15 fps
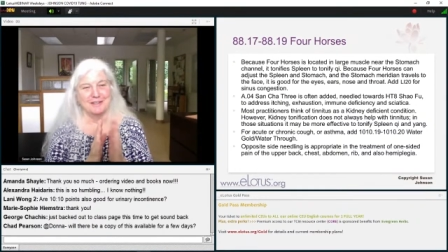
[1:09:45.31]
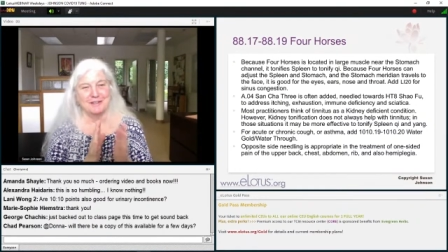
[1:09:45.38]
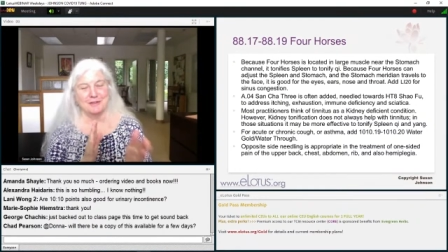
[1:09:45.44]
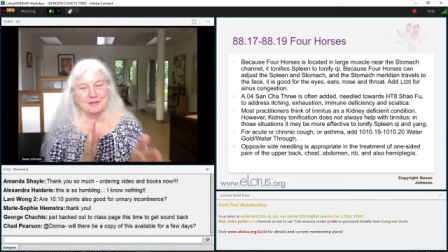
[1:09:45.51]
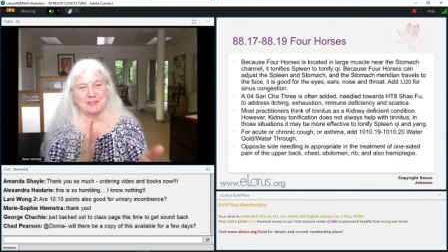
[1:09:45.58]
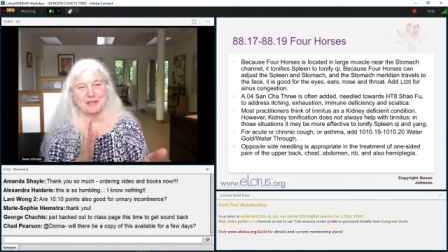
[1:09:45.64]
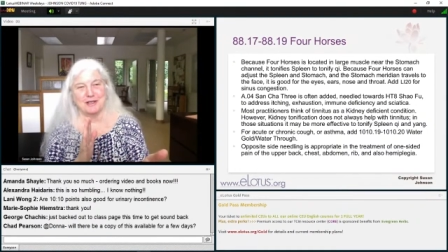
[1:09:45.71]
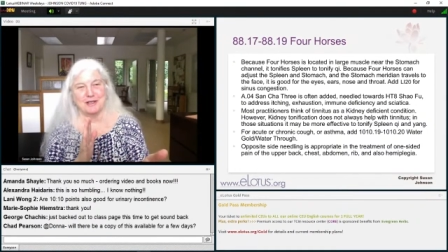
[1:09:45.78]
in
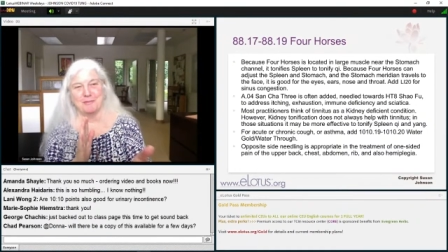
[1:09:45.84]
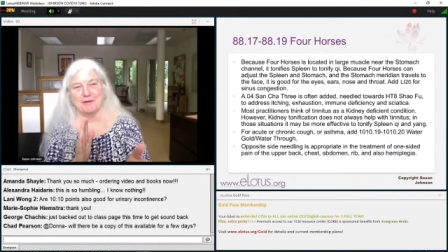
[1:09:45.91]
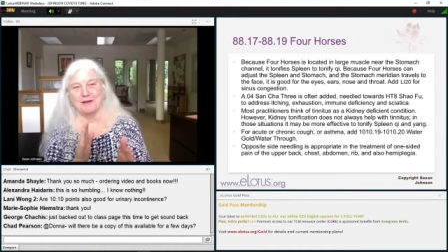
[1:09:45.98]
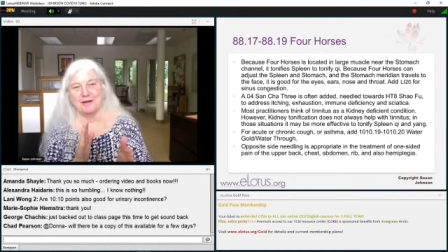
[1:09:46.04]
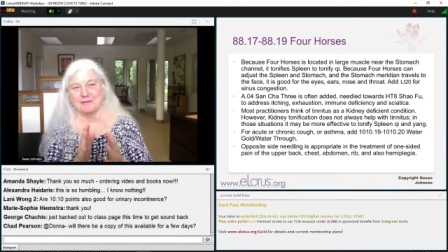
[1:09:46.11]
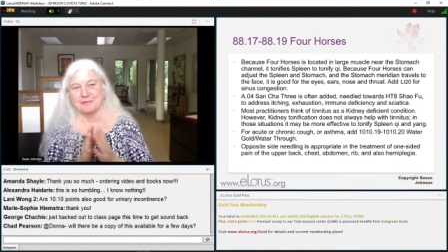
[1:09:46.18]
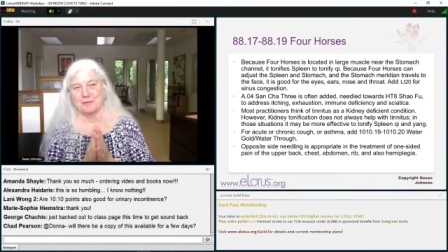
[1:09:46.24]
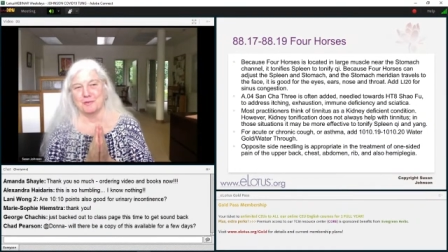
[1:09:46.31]
the chat
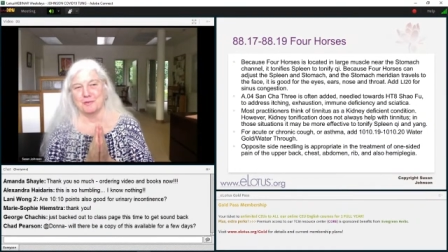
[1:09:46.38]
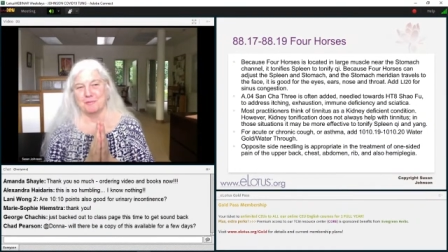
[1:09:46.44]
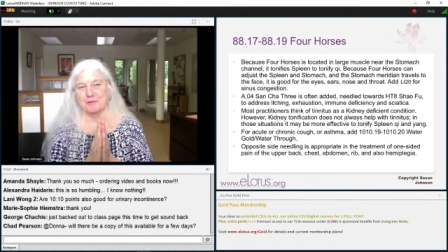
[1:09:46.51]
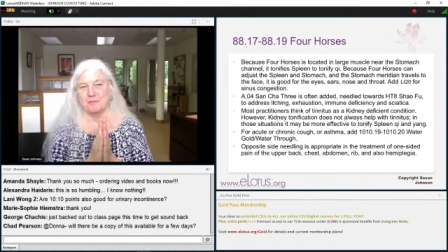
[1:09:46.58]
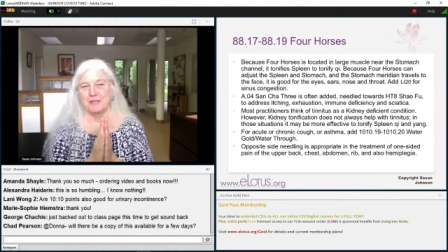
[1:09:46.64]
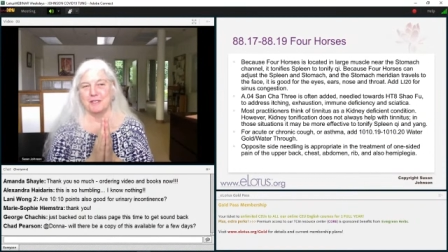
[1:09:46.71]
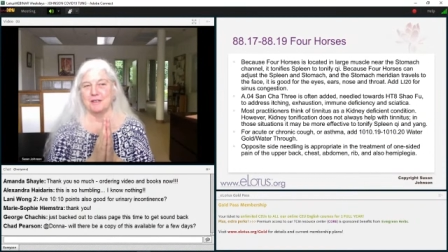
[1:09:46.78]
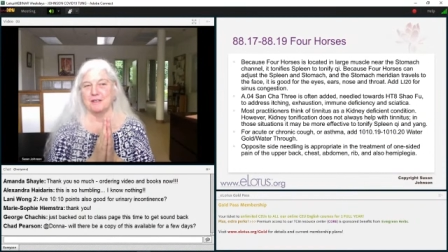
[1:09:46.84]
box for
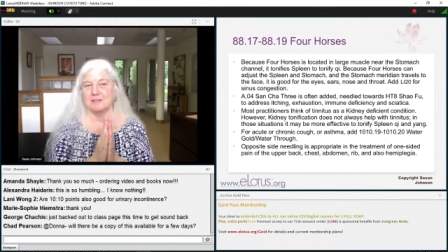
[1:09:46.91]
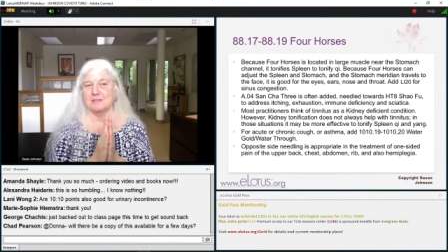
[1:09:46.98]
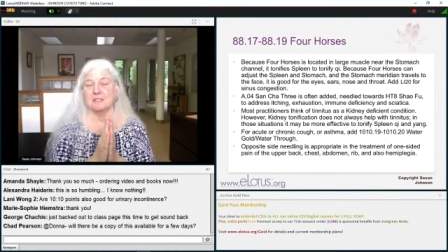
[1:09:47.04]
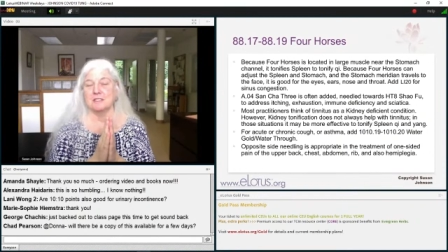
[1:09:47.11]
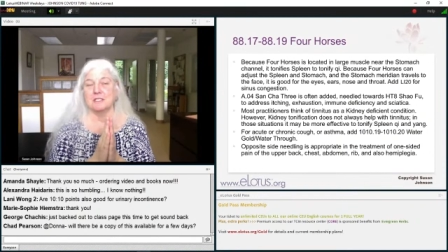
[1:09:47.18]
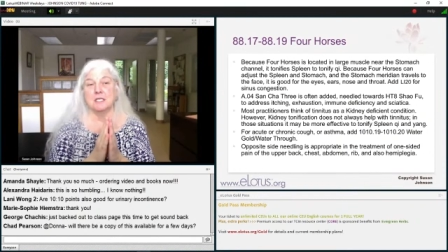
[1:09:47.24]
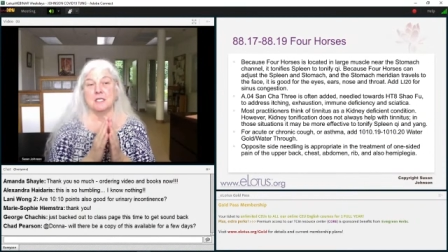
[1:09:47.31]
people because